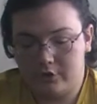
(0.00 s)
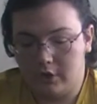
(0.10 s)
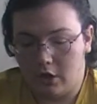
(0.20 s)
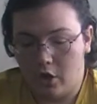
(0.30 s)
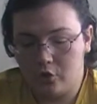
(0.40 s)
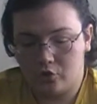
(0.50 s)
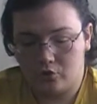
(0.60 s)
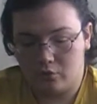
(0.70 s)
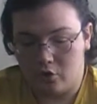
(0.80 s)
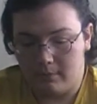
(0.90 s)
larger
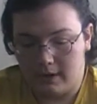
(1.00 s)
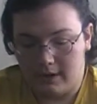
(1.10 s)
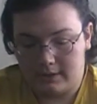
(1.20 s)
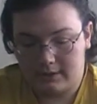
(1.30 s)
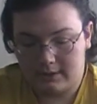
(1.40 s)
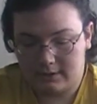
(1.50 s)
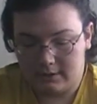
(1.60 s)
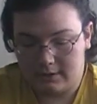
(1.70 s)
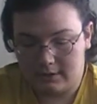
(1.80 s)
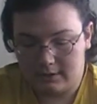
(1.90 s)
robots,
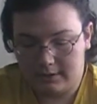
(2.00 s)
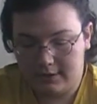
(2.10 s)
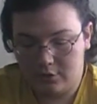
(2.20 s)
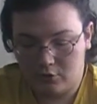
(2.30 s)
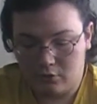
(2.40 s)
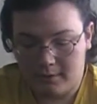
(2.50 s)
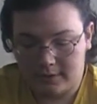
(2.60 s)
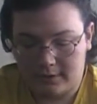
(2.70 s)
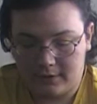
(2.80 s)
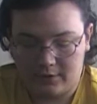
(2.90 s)
Seeker
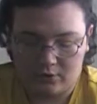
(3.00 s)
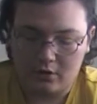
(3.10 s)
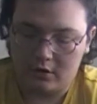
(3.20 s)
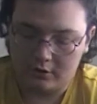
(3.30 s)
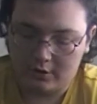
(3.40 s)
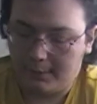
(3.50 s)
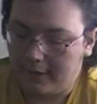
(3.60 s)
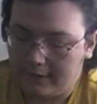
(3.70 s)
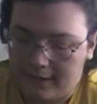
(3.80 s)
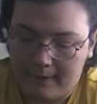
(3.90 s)
robots, I think they're called, or something
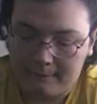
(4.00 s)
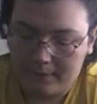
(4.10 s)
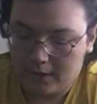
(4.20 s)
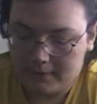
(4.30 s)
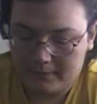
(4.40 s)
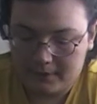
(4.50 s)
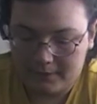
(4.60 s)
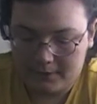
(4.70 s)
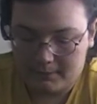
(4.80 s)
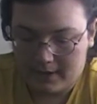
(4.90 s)
like that,
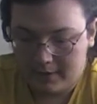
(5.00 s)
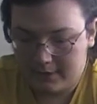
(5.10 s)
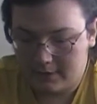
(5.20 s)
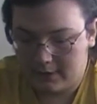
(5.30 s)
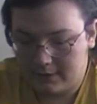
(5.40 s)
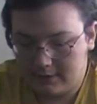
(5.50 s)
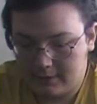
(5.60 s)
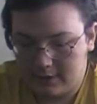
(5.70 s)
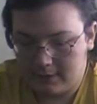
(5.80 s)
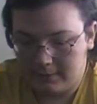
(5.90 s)
of Smythe. They
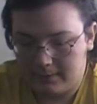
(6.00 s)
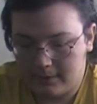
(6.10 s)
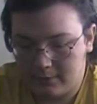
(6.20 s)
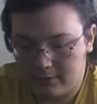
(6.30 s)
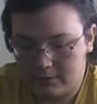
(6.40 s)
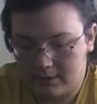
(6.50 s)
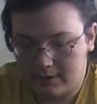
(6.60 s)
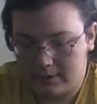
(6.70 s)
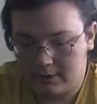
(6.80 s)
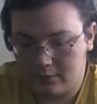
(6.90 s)
have to fight throughout the
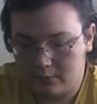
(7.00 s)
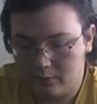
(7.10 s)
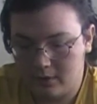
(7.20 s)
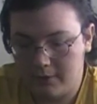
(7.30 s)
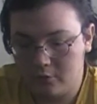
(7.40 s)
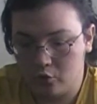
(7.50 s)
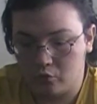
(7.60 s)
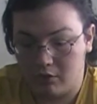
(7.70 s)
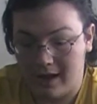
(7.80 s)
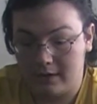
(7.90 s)
city. Whenever you
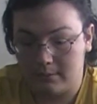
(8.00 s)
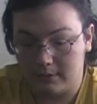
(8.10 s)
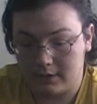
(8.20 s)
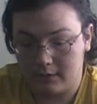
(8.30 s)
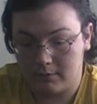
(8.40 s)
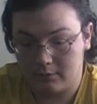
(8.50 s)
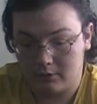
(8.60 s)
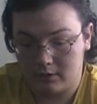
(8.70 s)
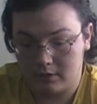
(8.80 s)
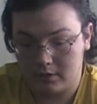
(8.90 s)
randomly come
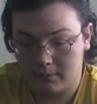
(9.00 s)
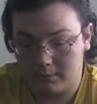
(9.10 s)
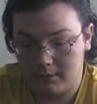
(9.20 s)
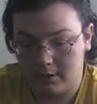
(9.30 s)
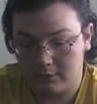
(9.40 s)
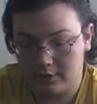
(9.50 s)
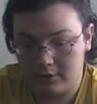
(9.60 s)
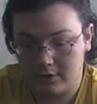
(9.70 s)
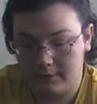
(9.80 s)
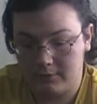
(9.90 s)
upon
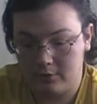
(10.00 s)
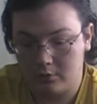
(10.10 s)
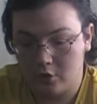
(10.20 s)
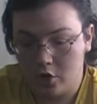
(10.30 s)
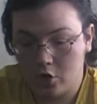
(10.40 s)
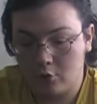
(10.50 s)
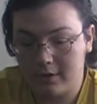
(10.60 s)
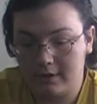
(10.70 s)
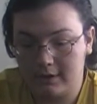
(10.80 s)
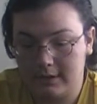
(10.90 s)
one, if you
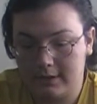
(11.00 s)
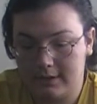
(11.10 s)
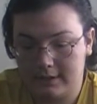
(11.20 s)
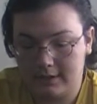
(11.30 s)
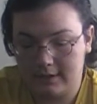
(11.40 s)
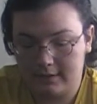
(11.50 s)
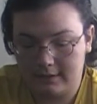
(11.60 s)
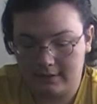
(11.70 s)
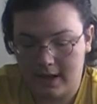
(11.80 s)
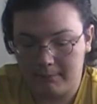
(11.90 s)
quickly
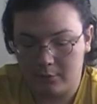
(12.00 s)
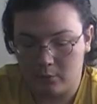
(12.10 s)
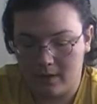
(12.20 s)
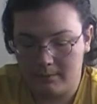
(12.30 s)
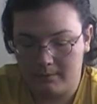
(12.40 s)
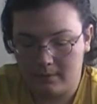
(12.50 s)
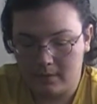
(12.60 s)
tap the web